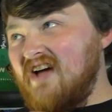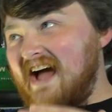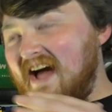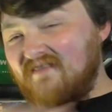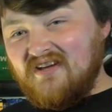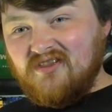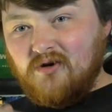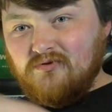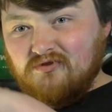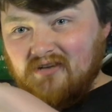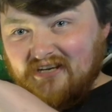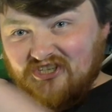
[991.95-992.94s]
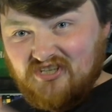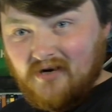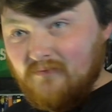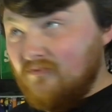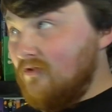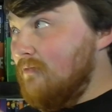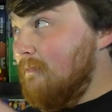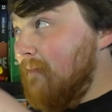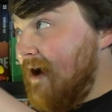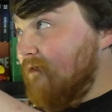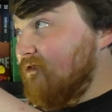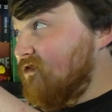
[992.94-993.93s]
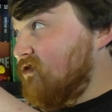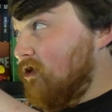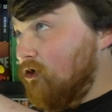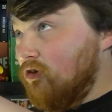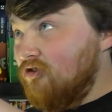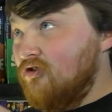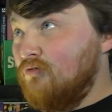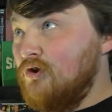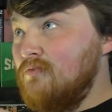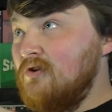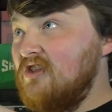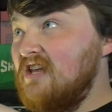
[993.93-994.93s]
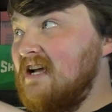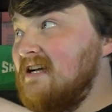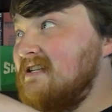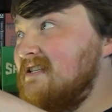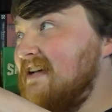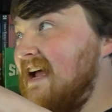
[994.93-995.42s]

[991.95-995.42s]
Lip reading: having those like shelves and mounts across the room and things,